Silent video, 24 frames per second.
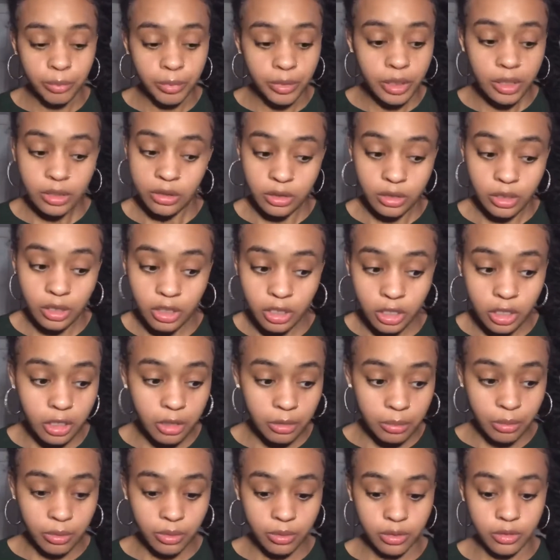be at the
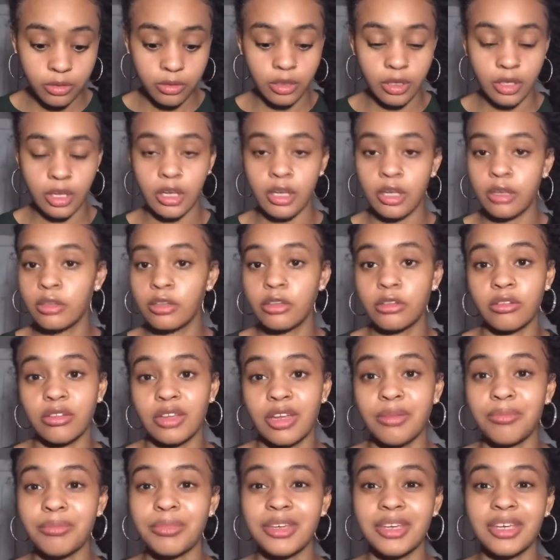club all the time, does
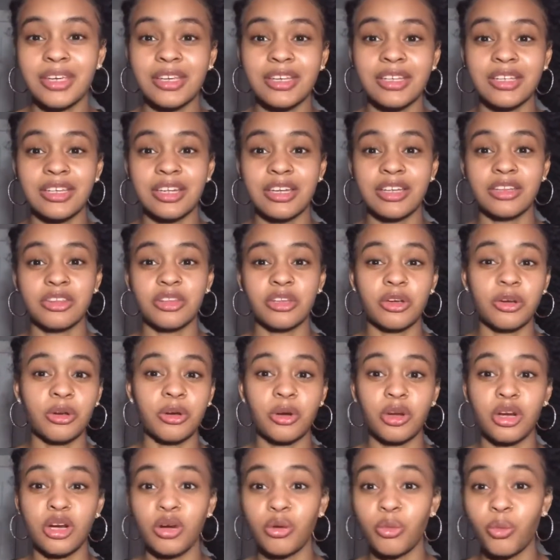that mean that
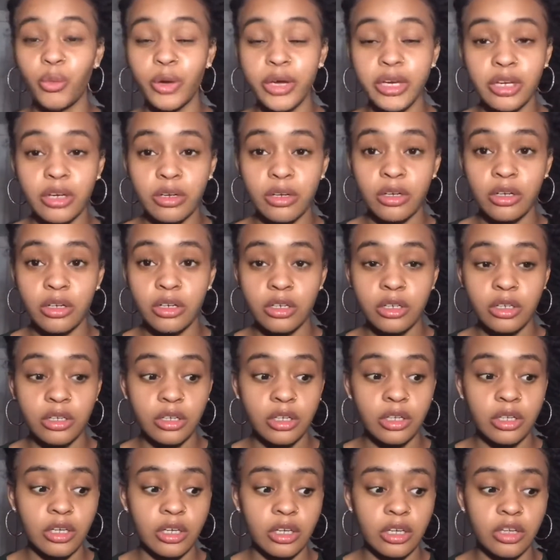they're weird?
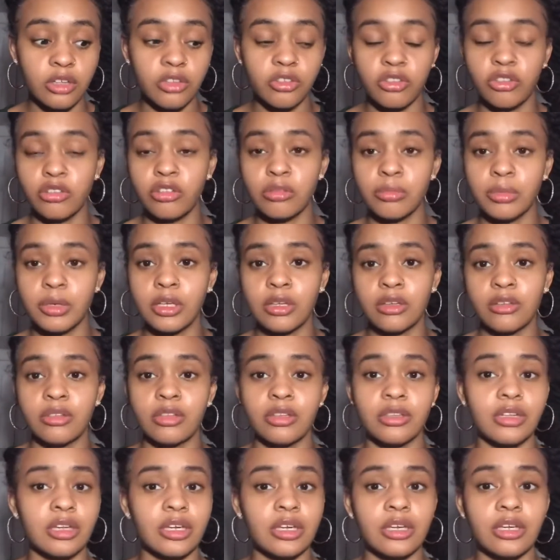It just means
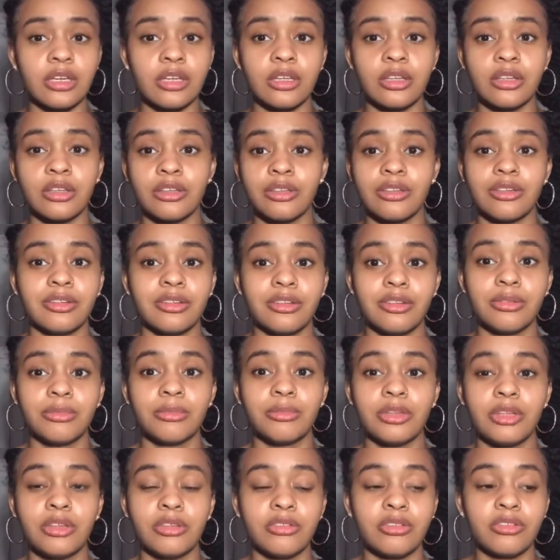that
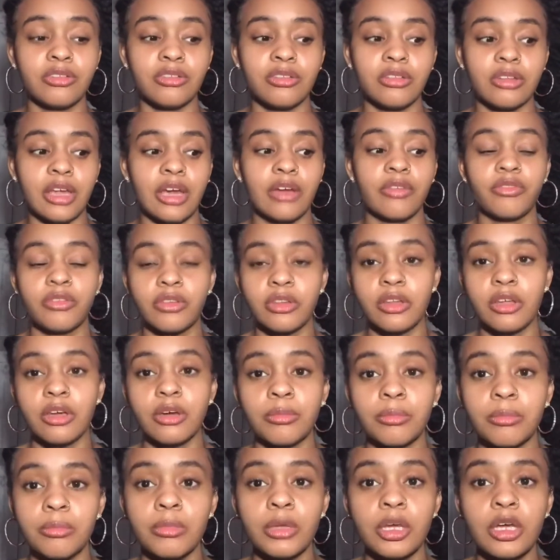it's just not for
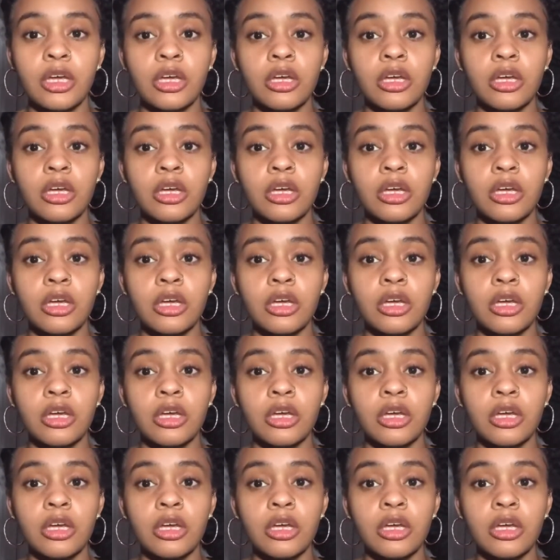them.